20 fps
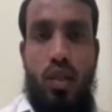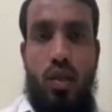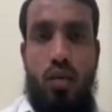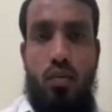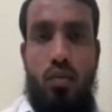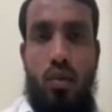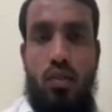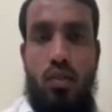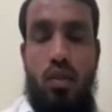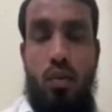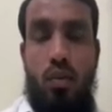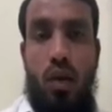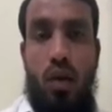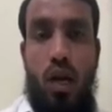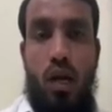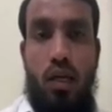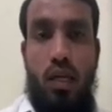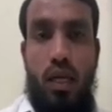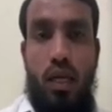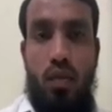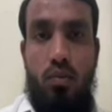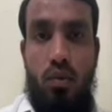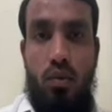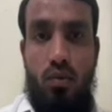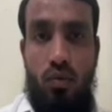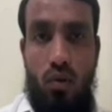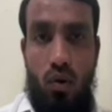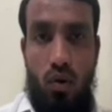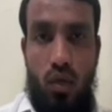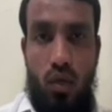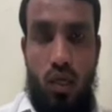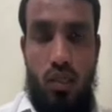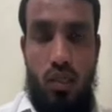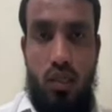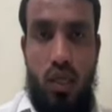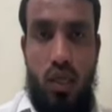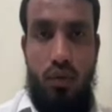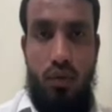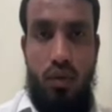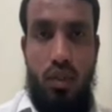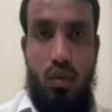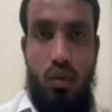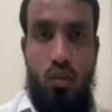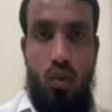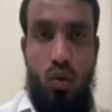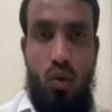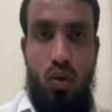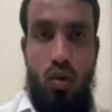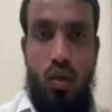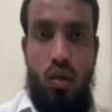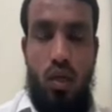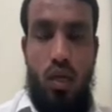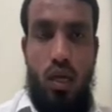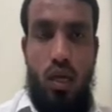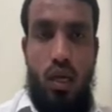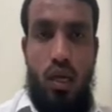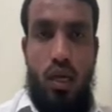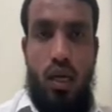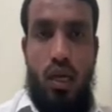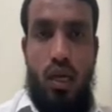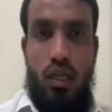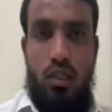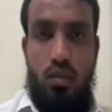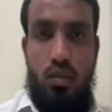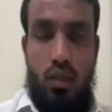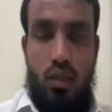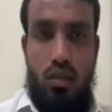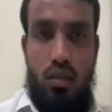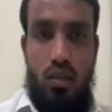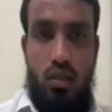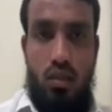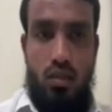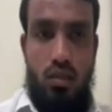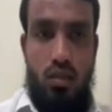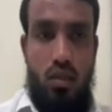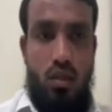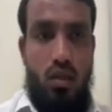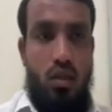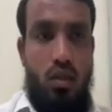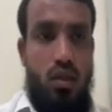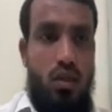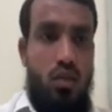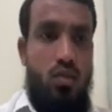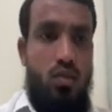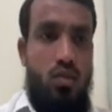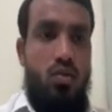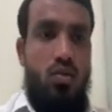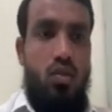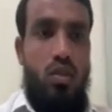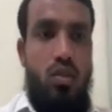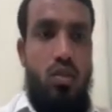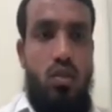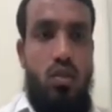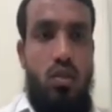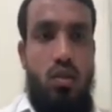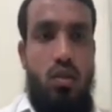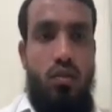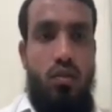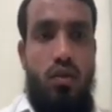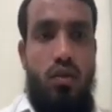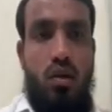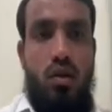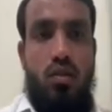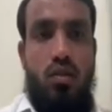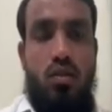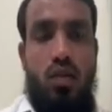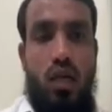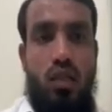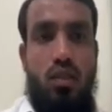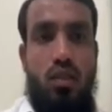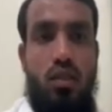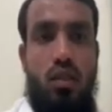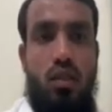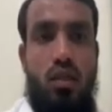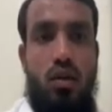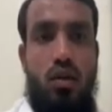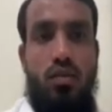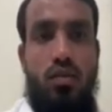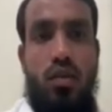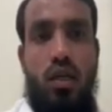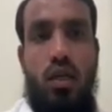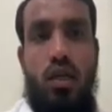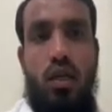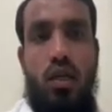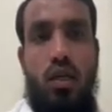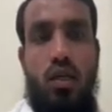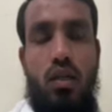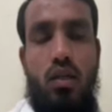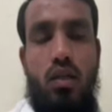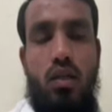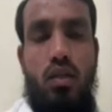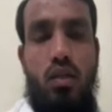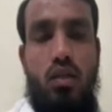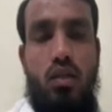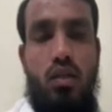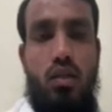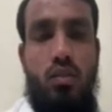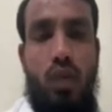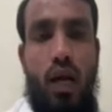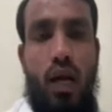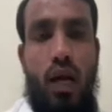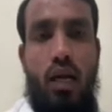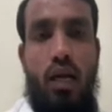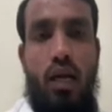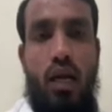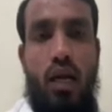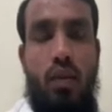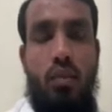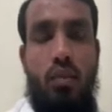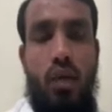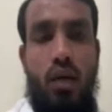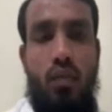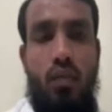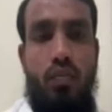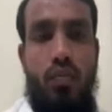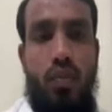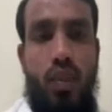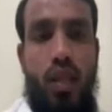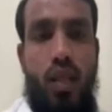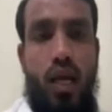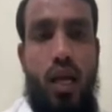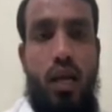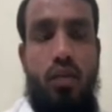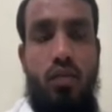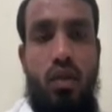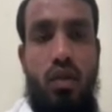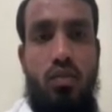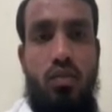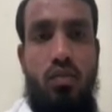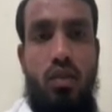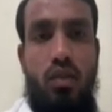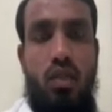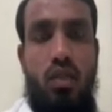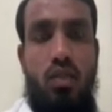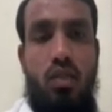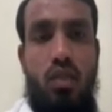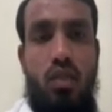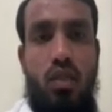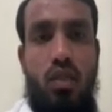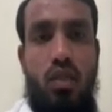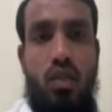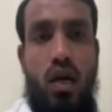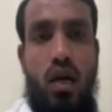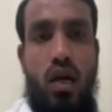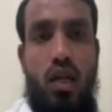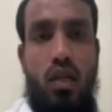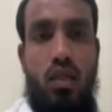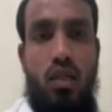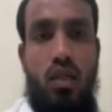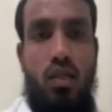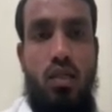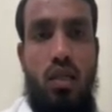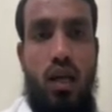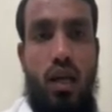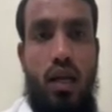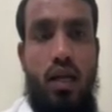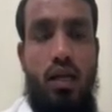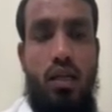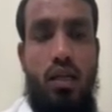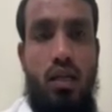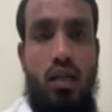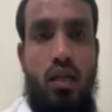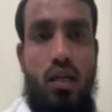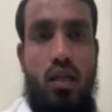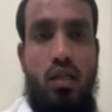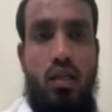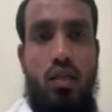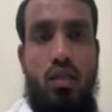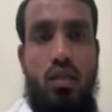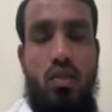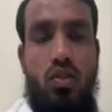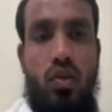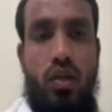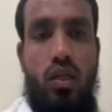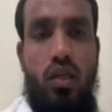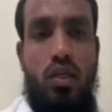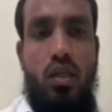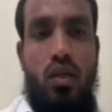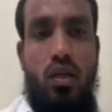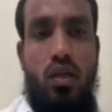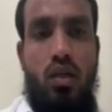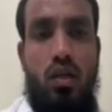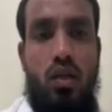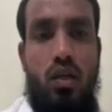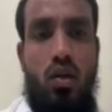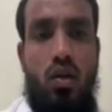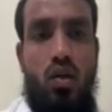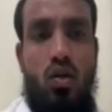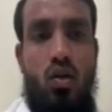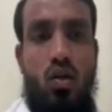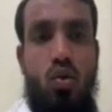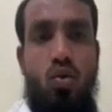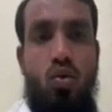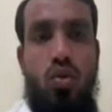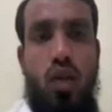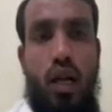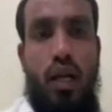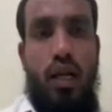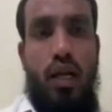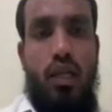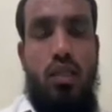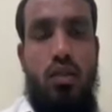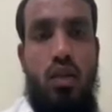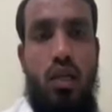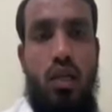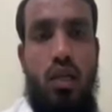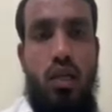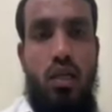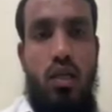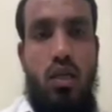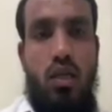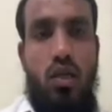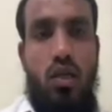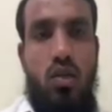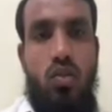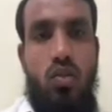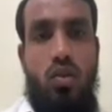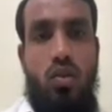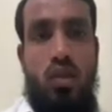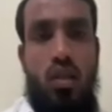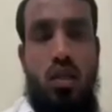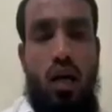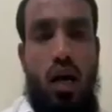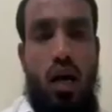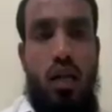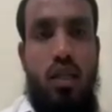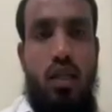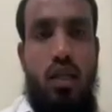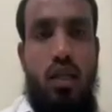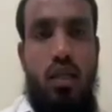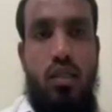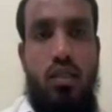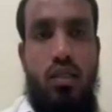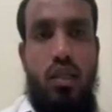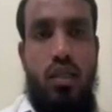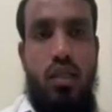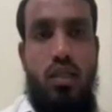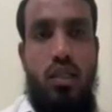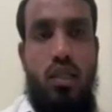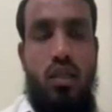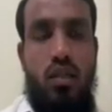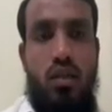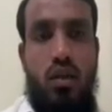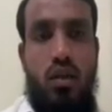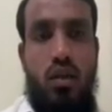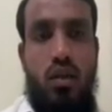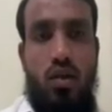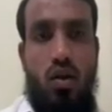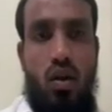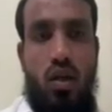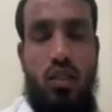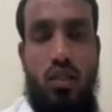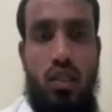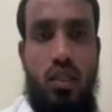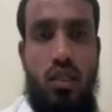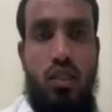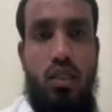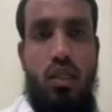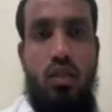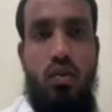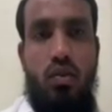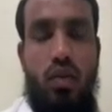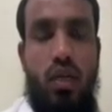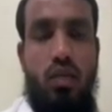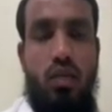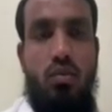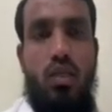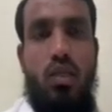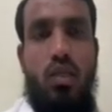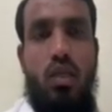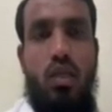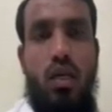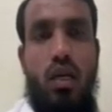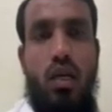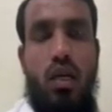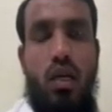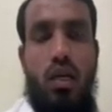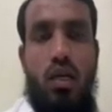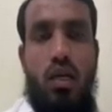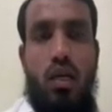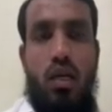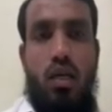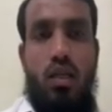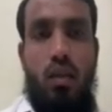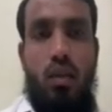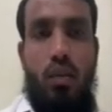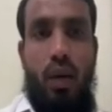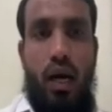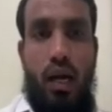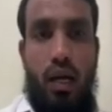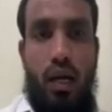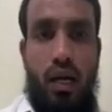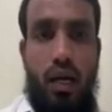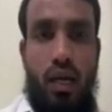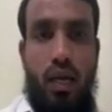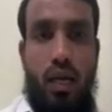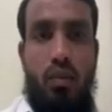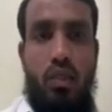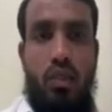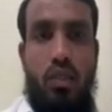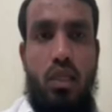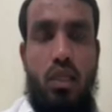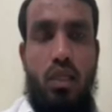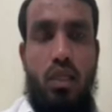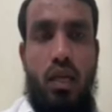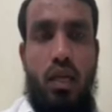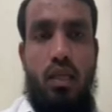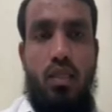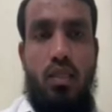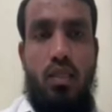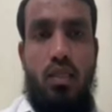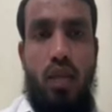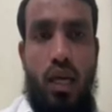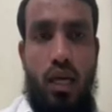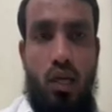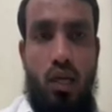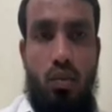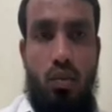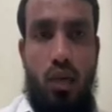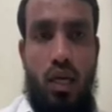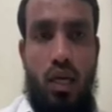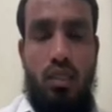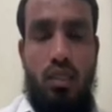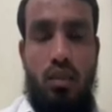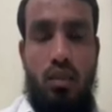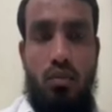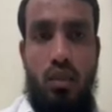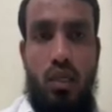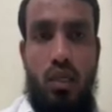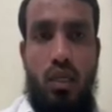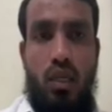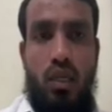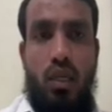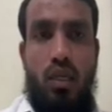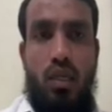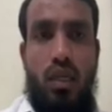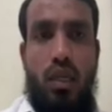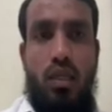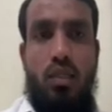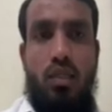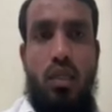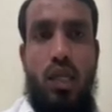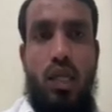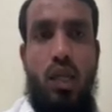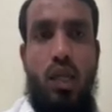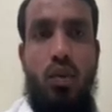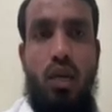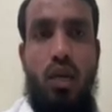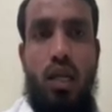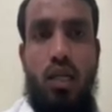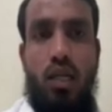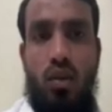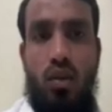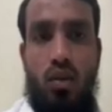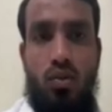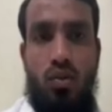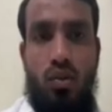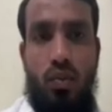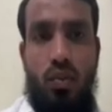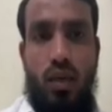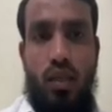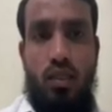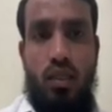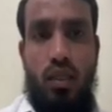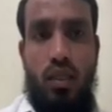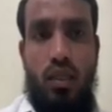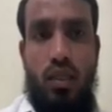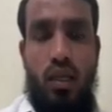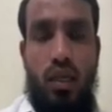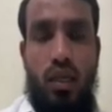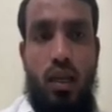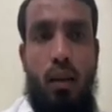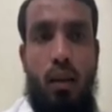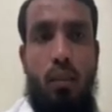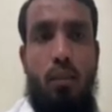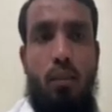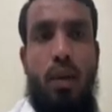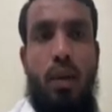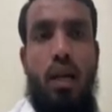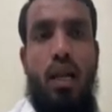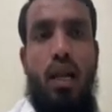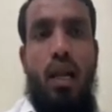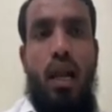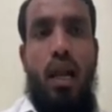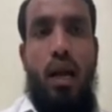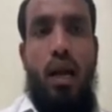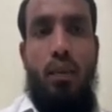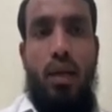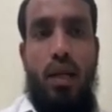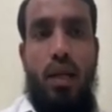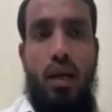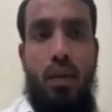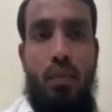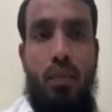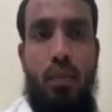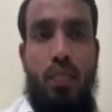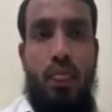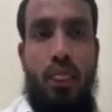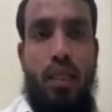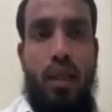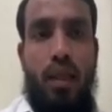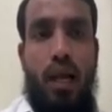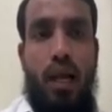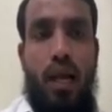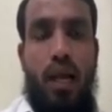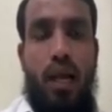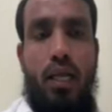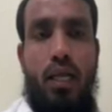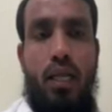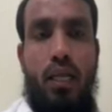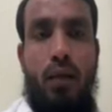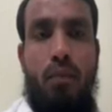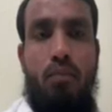means the plant can be float, it is having the more air spaces. So this is the structure of the parenchyma. And once we just see the another slide, this is showing the two slide actually. So in the other section, cross section, you can be see in the parenchyma cell there is a cytoplasm, there is a nucleus also present, middle lamina, and